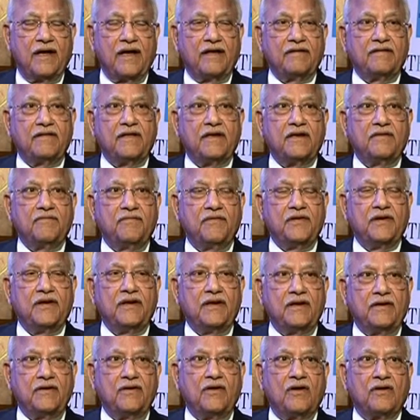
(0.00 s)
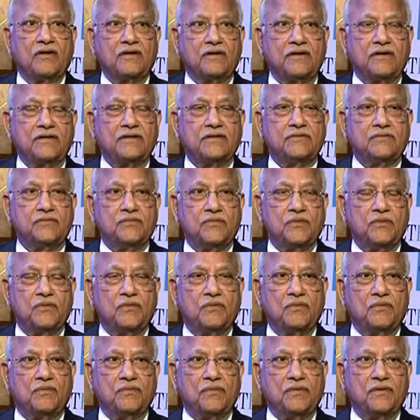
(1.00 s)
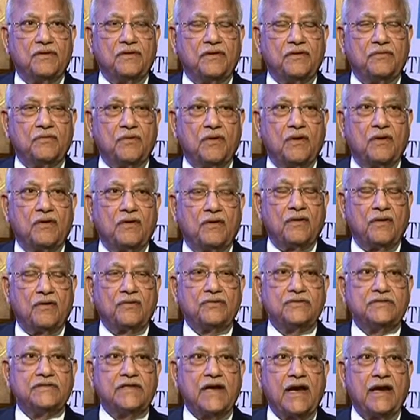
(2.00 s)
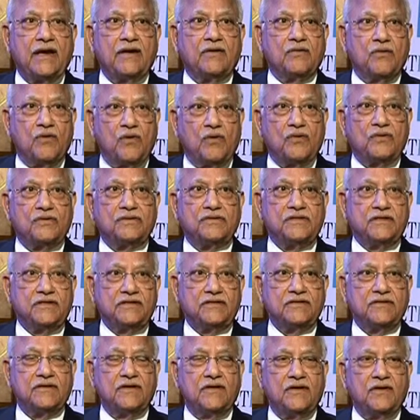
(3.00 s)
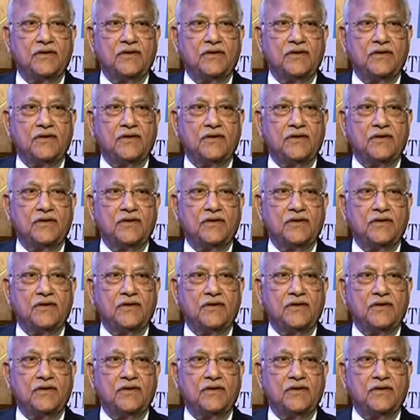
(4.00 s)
I said, if Indian doctor is outstanding overseas,